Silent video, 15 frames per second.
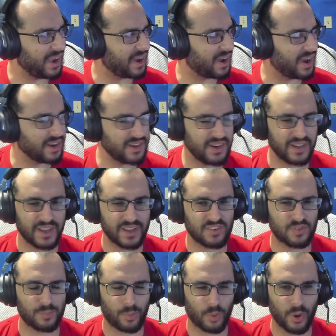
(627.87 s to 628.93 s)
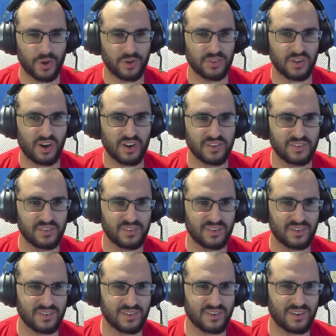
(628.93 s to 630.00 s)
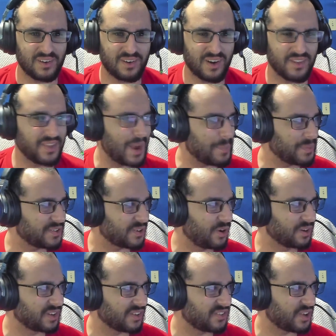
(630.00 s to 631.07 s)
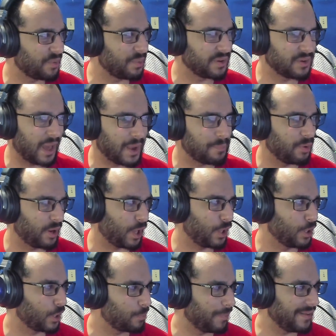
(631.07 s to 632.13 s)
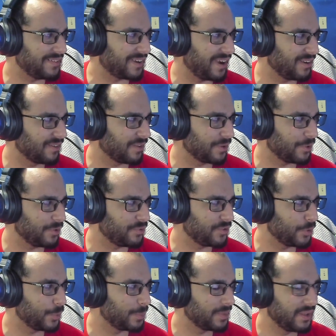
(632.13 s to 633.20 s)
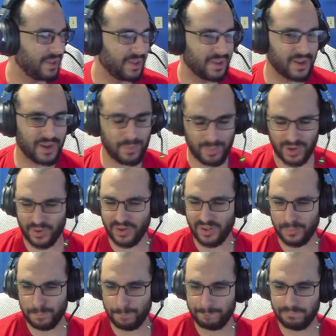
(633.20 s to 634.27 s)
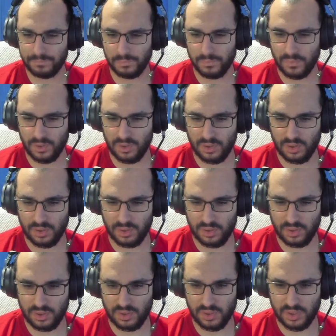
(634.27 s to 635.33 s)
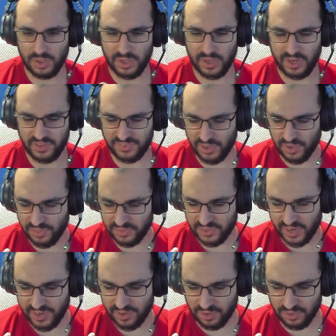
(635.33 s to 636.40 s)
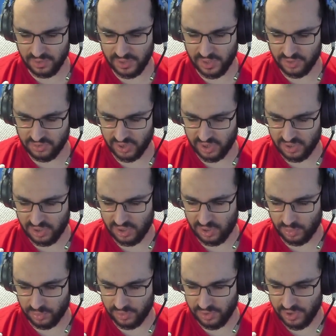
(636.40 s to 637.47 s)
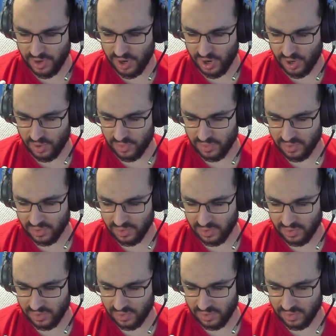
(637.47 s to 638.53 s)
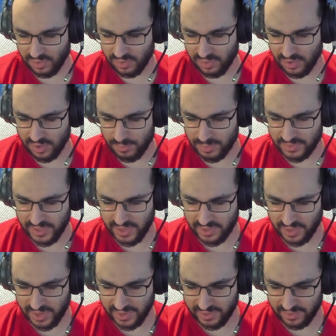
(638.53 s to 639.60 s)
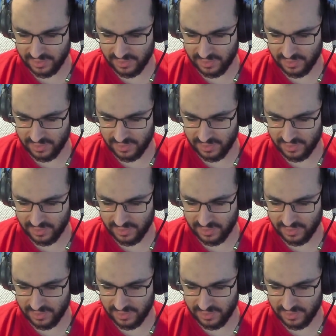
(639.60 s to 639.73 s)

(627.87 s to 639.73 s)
didn't get spoiled on the episode because someone like put a clickbait title on YouTube about it. And I saw the title and I was like, "Oh no." But then like